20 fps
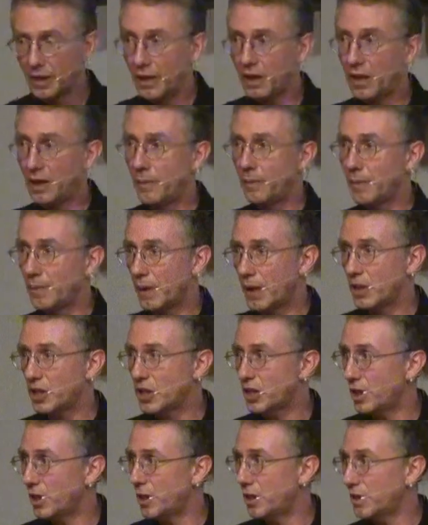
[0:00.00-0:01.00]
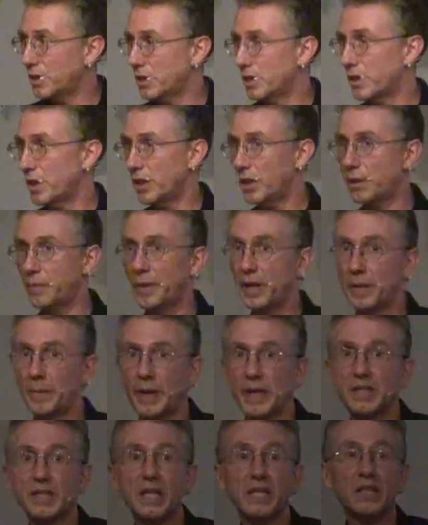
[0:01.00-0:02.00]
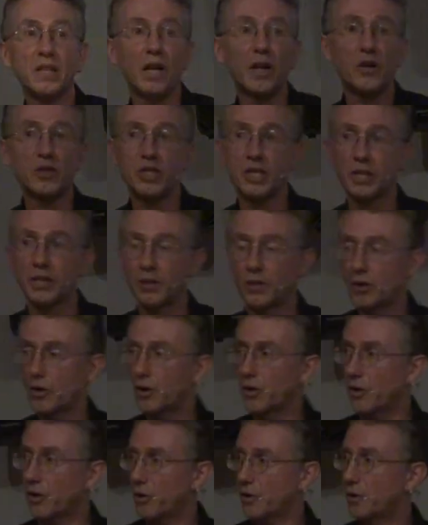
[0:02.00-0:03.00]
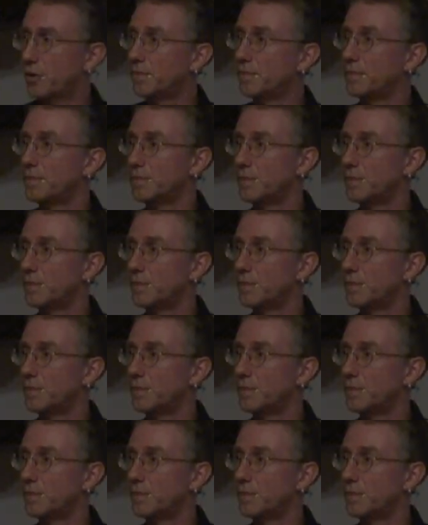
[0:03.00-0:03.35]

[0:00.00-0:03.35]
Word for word: I shared a little bit about technology earlier.